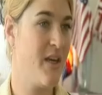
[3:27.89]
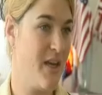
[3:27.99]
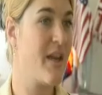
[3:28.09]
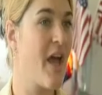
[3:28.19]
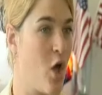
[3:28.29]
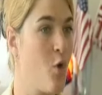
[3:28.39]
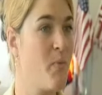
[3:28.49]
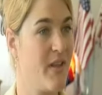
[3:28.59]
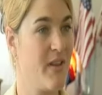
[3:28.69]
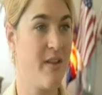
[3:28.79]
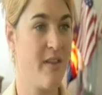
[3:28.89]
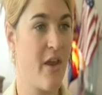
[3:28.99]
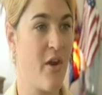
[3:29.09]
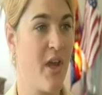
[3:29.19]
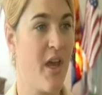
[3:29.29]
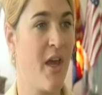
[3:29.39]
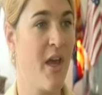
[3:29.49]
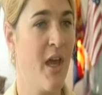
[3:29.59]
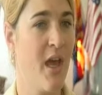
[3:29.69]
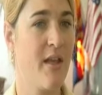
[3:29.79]
need help in this area.
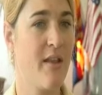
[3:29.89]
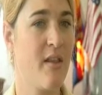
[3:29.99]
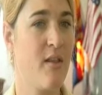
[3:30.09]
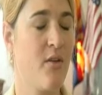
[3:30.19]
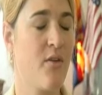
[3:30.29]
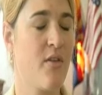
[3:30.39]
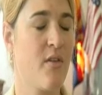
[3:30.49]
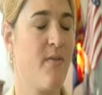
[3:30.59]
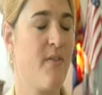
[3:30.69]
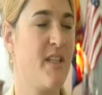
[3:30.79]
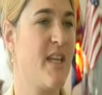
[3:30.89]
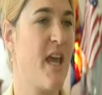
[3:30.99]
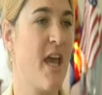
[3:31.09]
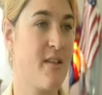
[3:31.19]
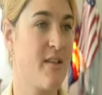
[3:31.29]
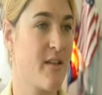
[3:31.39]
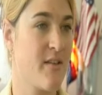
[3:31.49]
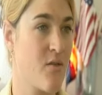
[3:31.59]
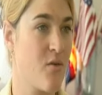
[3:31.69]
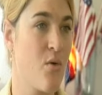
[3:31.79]
And that said, there are some fantastic
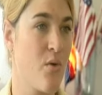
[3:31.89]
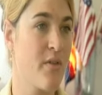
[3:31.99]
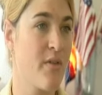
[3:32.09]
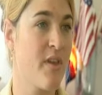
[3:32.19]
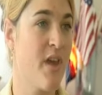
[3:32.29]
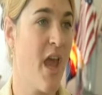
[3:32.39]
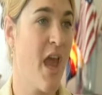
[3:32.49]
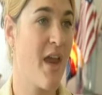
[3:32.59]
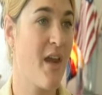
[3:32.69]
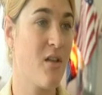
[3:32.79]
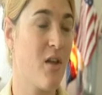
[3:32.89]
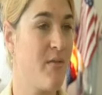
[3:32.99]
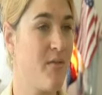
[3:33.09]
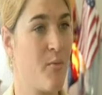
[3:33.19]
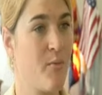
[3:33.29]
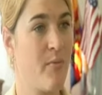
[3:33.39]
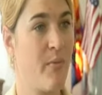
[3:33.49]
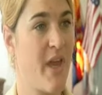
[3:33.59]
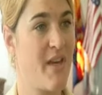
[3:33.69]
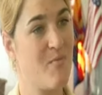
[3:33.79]
schools, and a lot of them
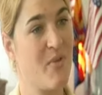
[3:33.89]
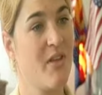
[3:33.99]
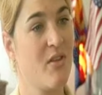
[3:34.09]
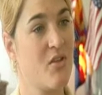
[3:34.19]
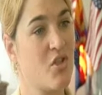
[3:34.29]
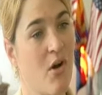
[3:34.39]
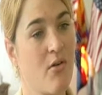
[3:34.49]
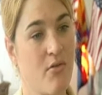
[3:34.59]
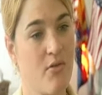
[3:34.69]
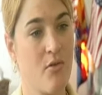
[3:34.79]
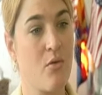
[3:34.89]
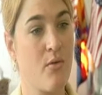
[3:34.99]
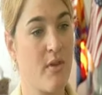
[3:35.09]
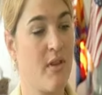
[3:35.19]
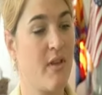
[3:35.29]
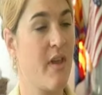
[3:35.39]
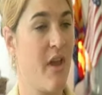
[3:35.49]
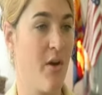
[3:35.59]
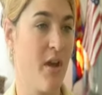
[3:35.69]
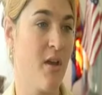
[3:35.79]
end up being the charter schools in this
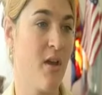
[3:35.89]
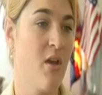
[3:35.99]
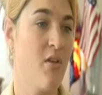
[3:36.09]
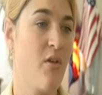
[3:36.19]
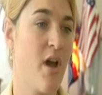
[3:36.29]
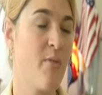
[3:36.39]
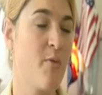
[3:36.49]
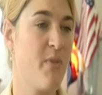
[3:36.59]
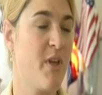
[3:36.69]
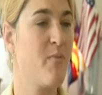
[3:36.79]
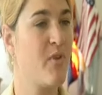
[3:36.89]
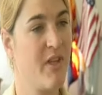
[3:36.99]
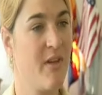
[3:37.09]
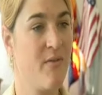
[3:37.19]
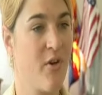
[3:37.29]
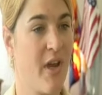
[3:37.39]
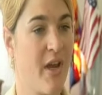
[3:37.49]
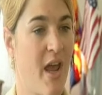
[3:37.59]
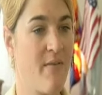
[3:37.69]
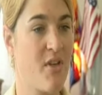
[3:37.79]
area. So I'm a big believer in
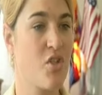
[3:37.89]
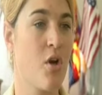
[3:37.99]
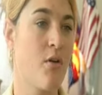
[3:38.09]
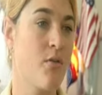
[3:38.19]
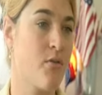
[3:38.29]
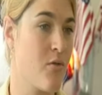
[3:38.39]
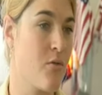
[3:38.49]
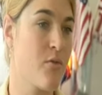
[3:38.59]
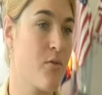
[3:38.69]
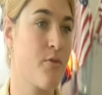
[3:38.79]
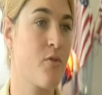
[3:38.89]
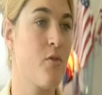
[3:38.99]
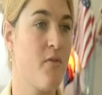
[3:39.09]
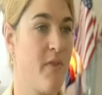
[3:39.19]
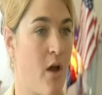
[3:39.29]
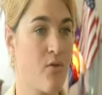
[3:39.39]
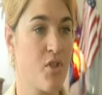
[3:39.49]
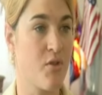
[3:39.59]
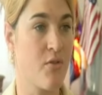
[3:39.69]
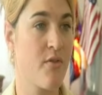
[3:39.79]
having charter schools or school
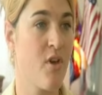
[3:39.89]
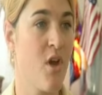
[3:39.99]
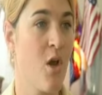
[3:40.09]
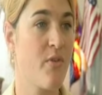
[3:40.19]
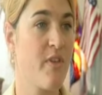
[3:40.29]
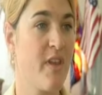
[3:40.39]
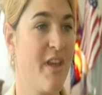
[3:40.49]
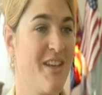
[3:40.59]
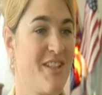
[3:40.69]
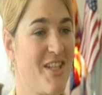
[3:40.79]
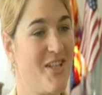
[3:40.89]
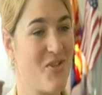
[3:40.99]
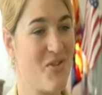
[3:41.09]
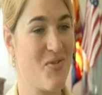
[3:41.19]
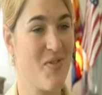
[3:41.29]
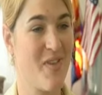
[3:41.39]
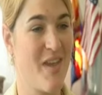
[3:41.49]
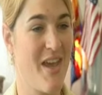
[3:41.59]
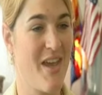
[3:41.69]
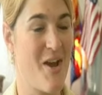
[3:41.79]
vouchers. We're seeing teachers
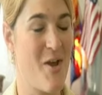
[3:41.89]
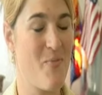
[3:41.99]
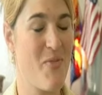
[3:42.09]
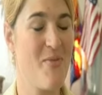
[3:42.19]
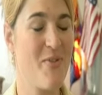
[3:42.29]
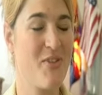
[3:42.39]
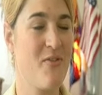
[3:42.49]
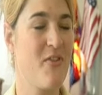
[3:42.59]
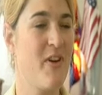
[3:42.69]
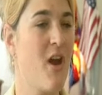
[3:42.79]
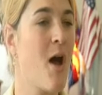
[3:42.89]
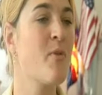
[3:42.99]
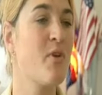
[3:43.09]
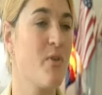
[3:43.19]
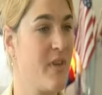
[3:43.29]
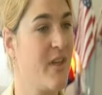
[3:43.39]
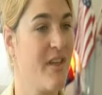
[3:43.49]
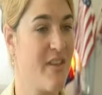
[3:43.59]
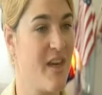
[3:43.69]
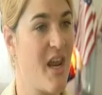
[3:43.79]
and people do phenomenal
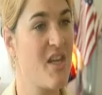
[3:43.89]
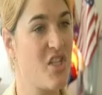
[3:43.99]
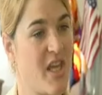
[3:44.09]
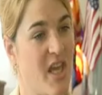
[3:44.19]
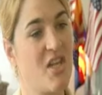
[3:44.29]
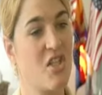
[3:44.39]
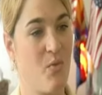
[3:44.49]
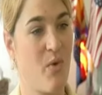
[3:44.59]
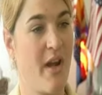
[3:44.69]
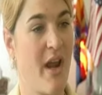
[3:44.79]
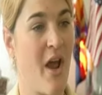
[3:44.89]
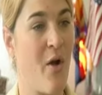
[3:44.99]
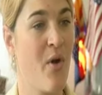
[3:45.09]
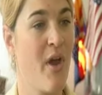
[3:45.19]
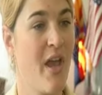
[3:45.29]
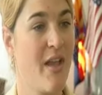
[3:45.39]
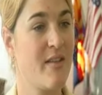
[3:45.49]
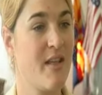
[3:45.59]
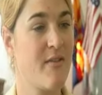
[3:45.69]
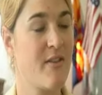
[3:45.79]
things in education right now.
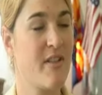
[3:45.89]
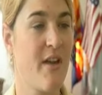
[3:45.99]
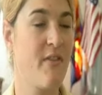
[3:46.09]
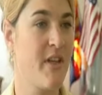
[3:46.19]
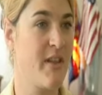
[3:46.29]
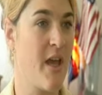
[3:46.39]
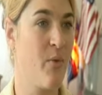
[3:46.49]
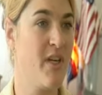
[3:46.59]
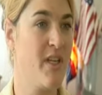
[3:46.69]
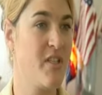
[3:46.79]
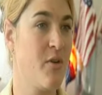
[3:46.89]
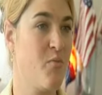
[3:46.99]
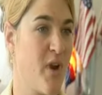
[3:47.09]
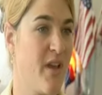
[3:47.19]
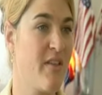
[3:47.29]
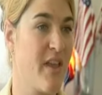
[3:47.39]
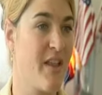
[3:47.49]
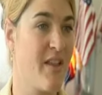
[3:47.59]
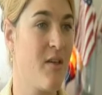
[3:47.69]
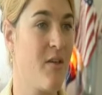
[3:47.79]
Instead of stifling that, we need to embrace
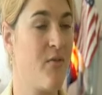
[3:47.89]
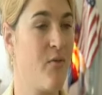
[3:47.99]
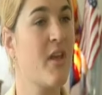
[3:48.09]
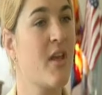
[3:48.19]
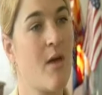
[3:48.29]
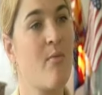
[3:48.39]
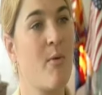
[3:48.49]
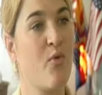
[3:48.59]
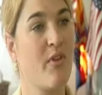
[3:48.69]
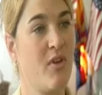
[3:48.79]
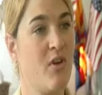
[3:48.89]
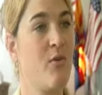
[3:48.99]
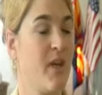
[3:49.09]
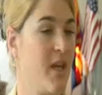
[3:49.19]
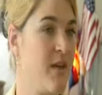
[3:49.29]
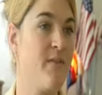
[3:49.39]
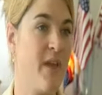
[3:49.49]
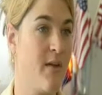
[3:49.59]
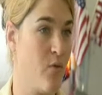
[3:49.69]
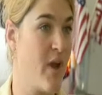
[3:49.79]
that and see if we can come up with new and
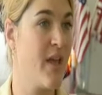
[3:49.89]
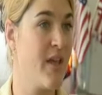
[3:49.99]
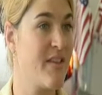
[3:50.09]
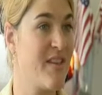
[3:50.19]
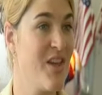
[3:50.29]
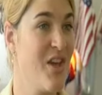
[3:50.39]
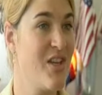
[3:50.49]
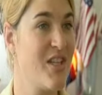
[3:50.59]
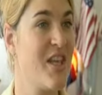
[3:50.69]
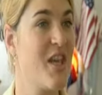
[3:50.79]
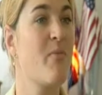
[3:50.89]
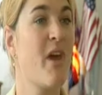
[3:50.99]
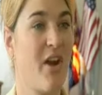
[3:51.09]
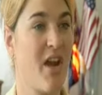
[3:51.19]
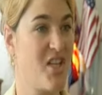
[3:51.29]
innovative ways to get better